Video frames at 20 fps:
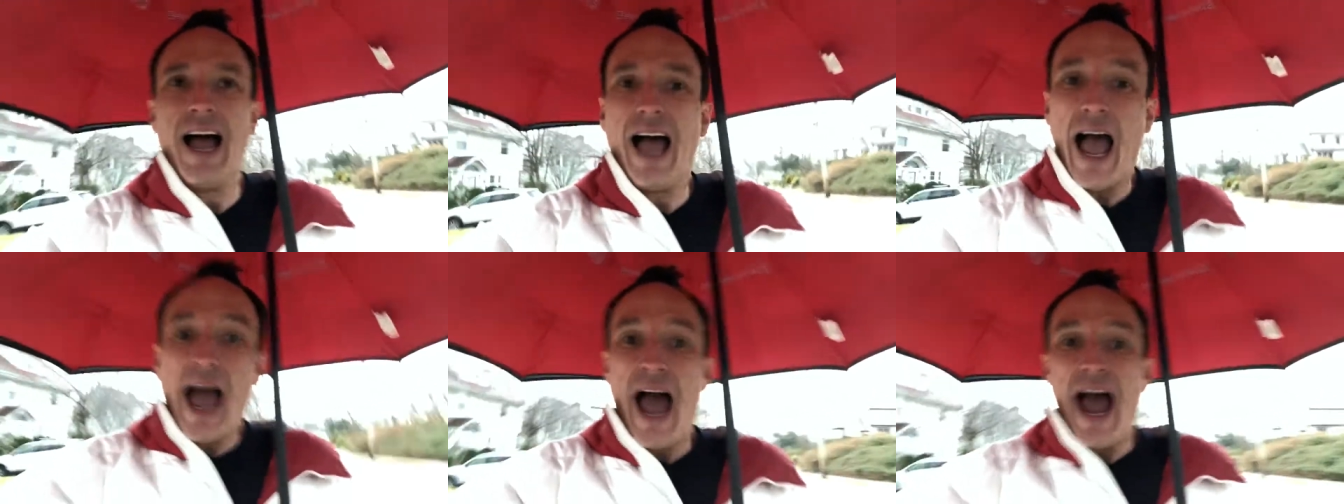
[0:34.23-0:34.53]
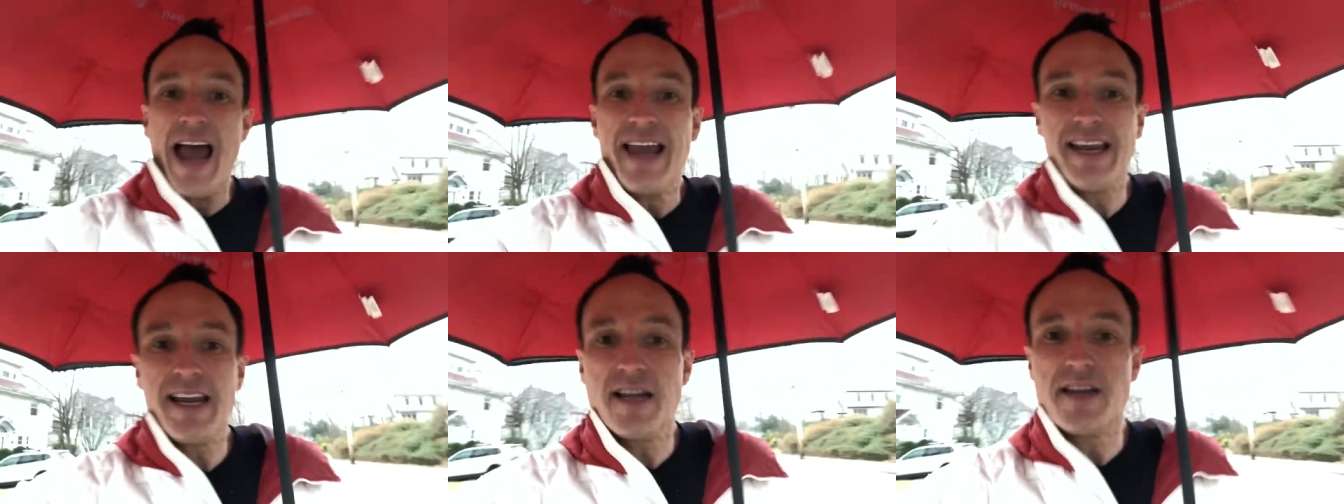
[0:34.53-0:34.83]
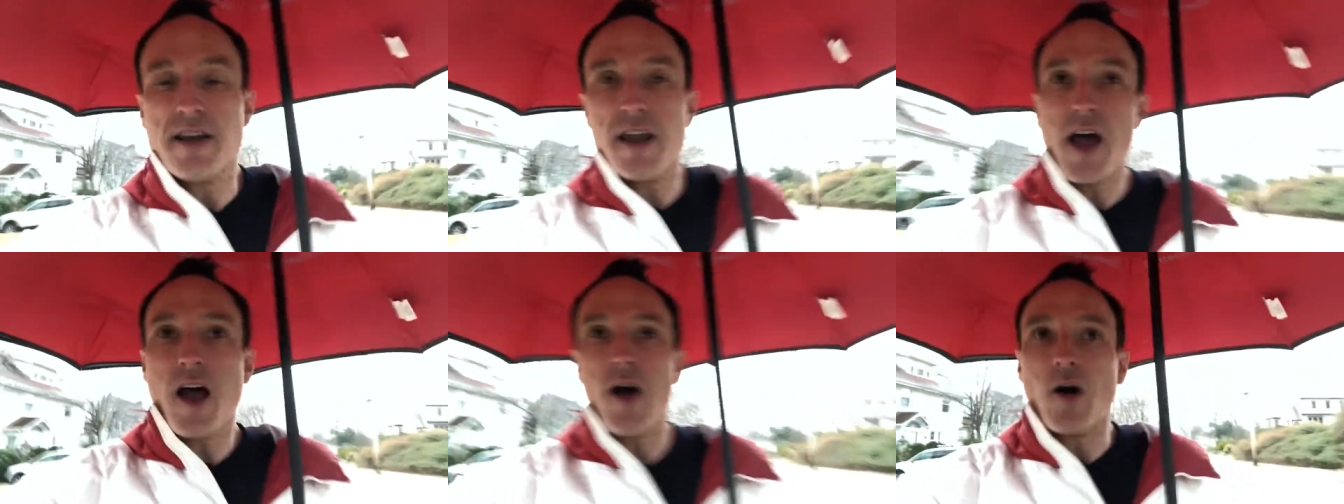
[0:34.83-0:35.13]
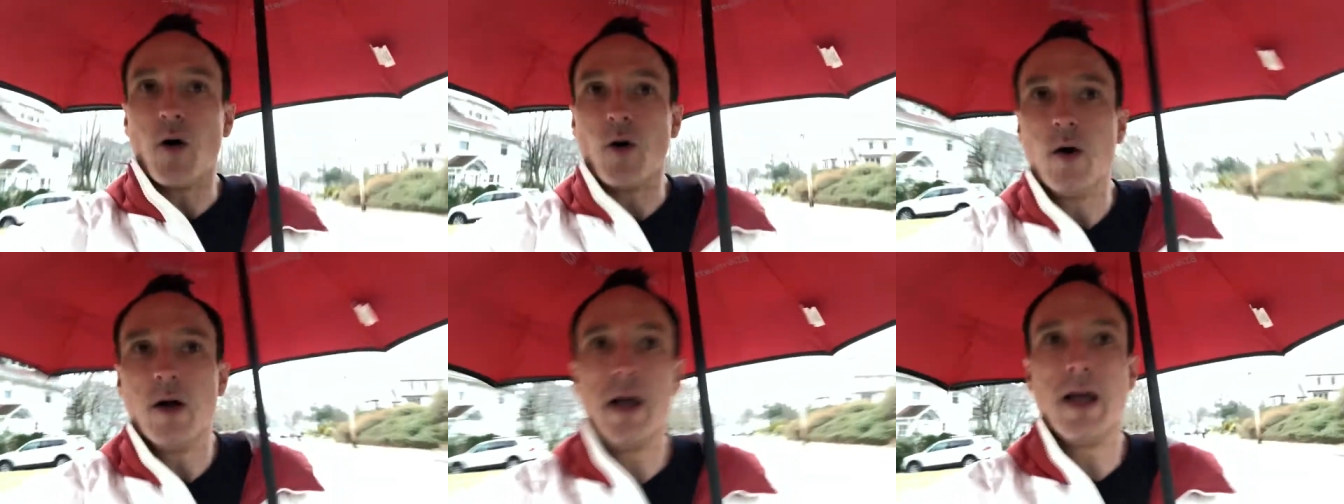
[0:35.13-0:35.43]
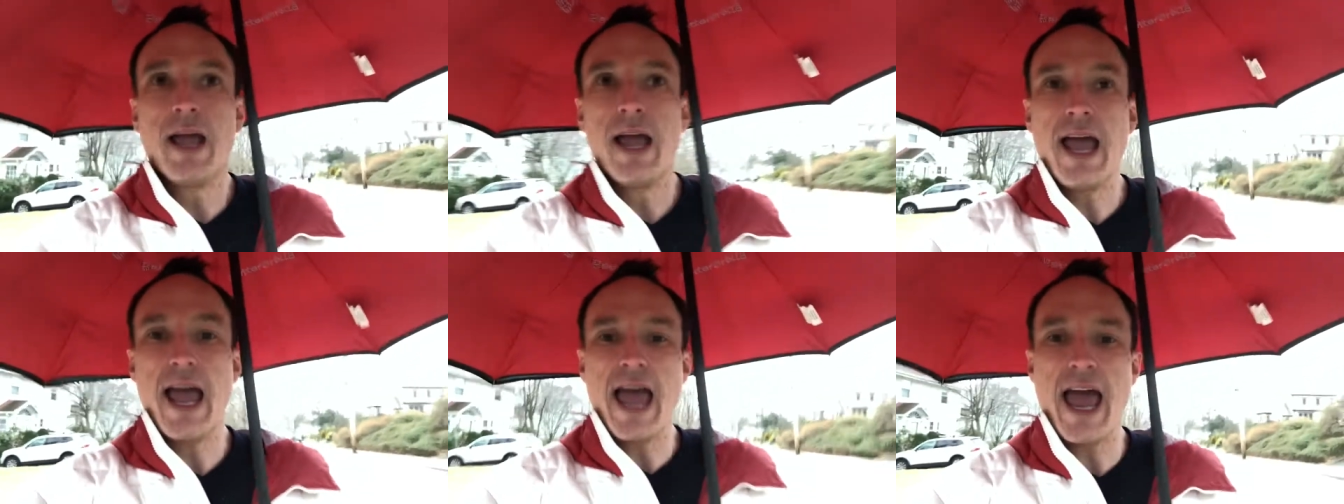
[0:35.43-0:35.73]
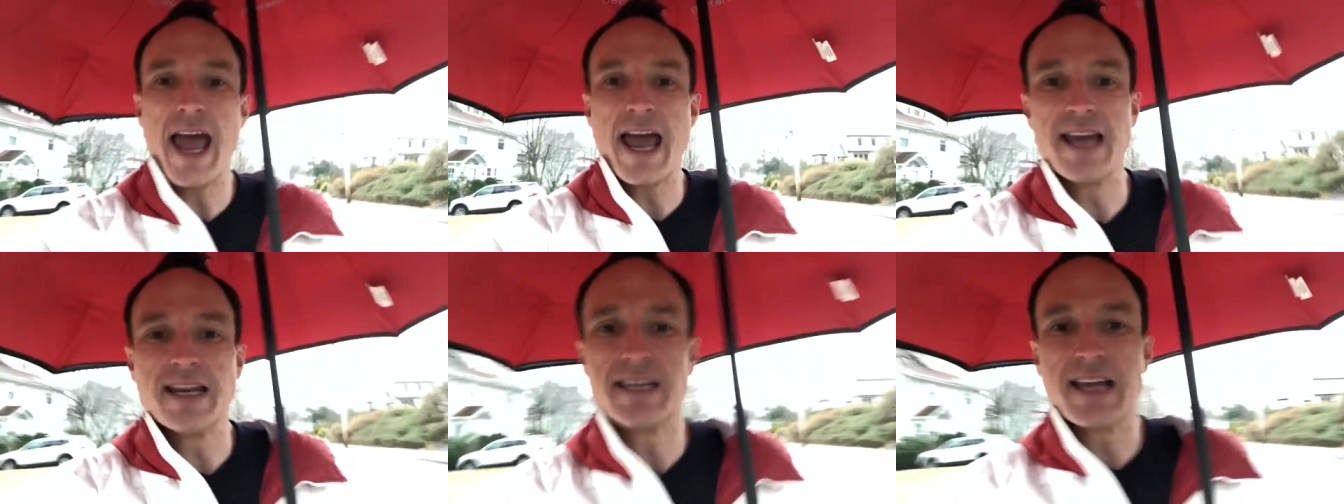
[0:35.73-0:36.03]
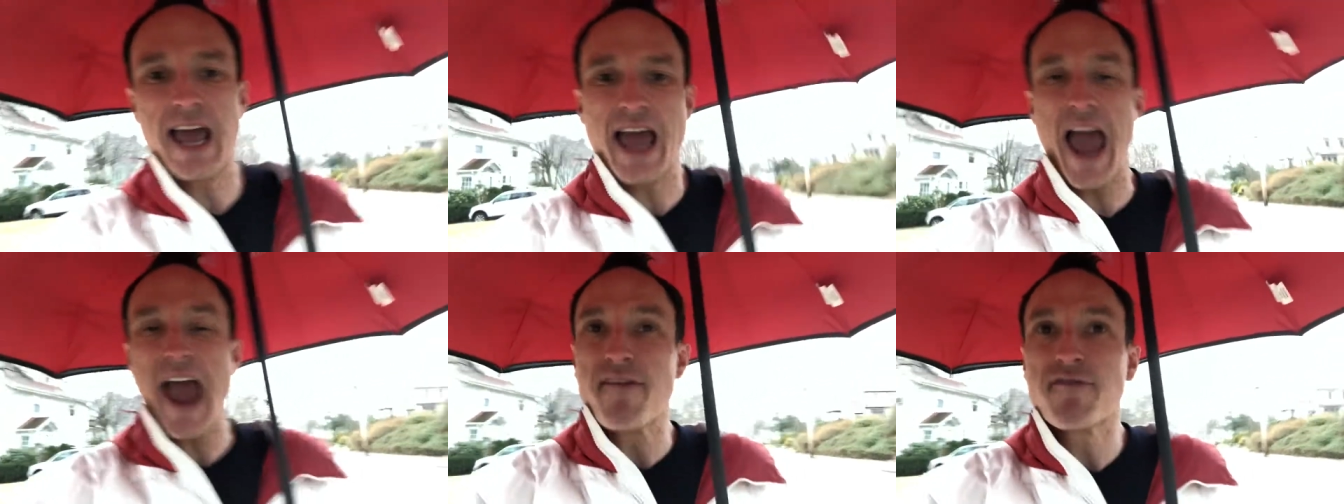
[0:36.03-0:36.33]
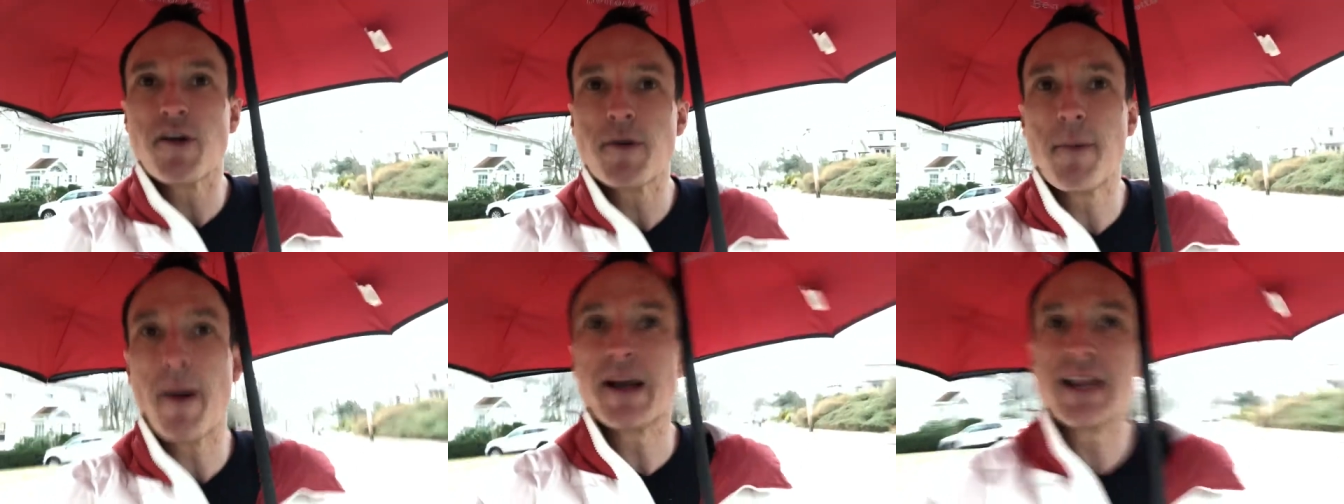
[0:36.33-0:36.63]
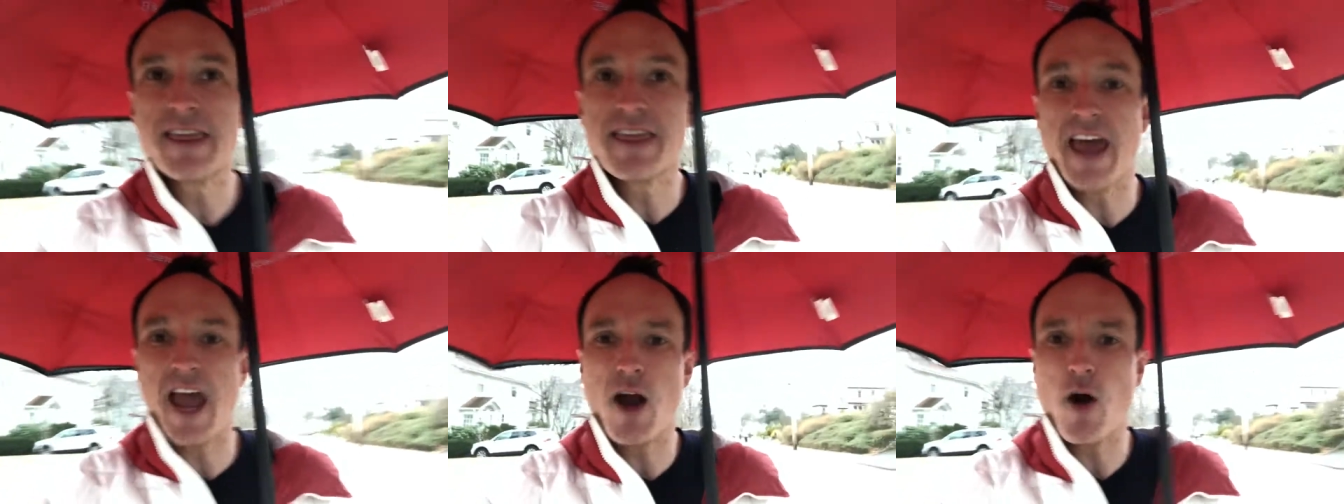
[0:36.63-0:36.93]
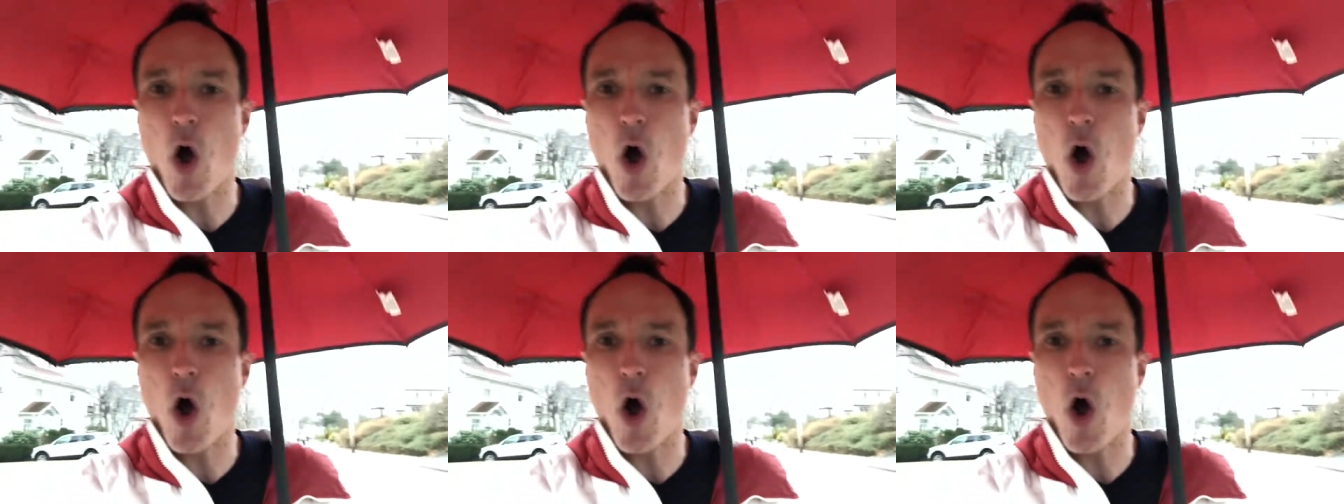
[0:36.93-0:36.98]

I didn't know. And everybody there,